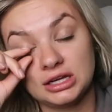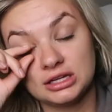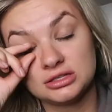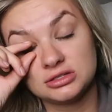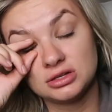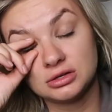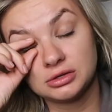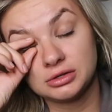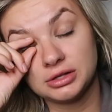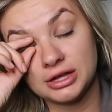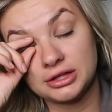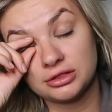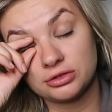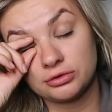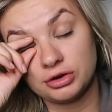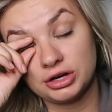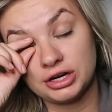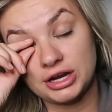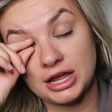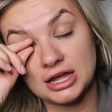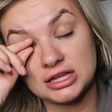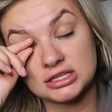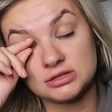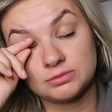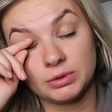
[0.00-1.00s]
It took like 3
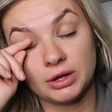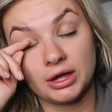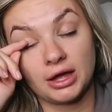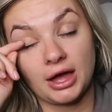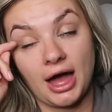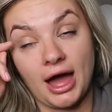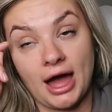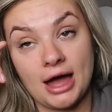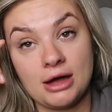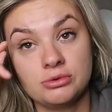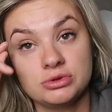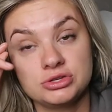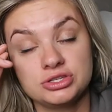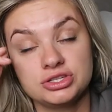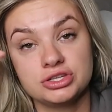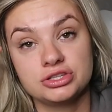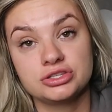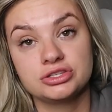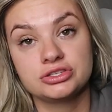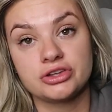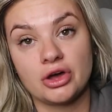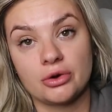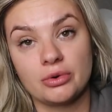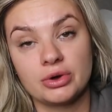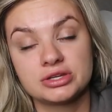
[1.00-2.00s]
days, but I was
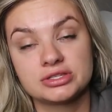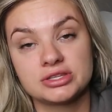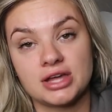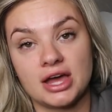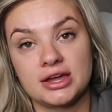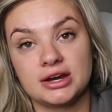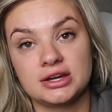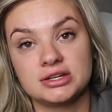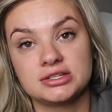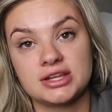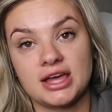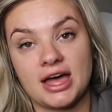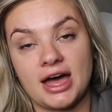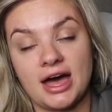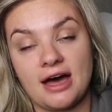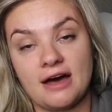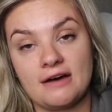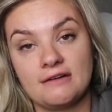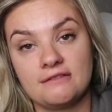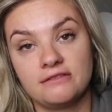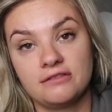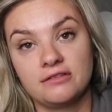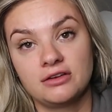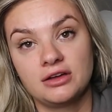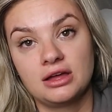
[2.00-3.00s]
just so excited to
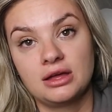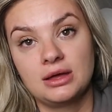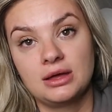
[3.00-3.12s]
have